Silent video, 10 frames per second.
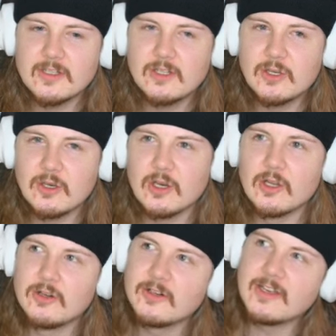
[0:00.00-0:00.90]

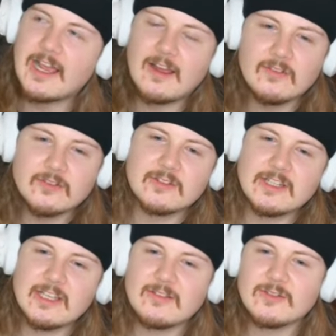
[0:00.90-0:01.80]
learn after they have
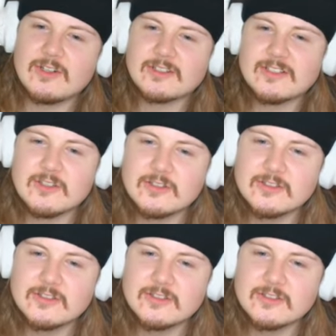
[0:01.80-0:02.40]
gotten good.